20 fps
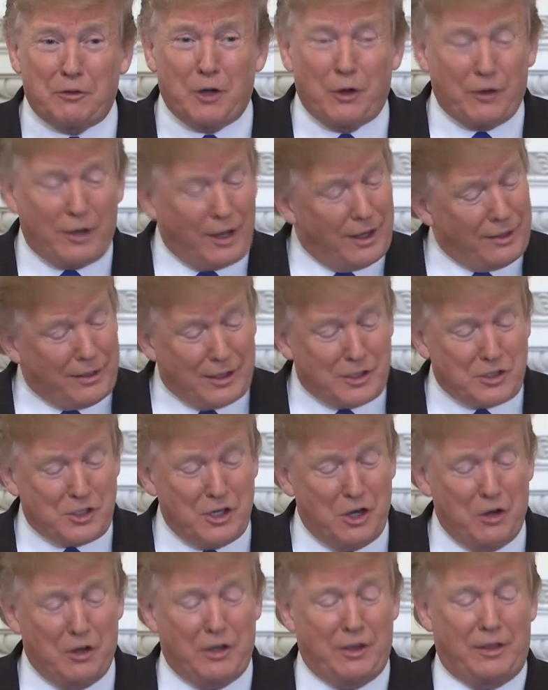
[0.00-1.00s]
Okay, that's
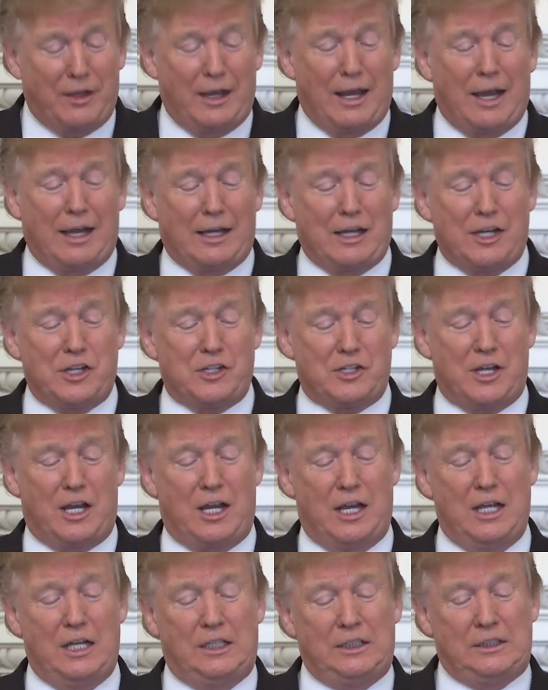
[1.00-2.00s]
the only thing I can
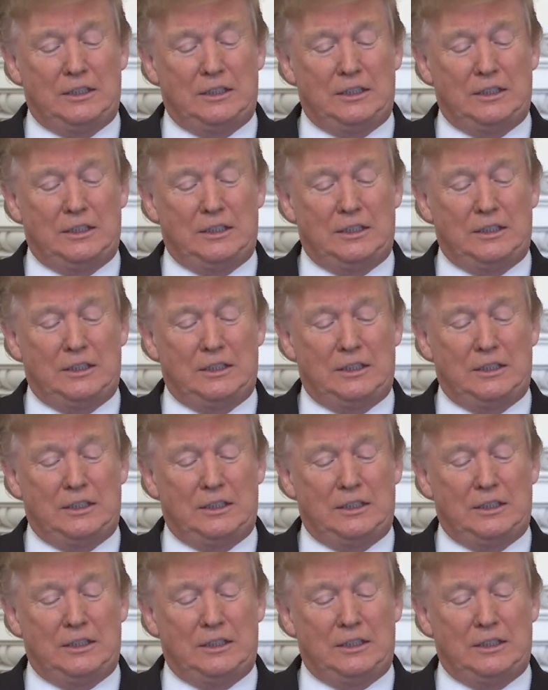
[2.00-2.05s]
say.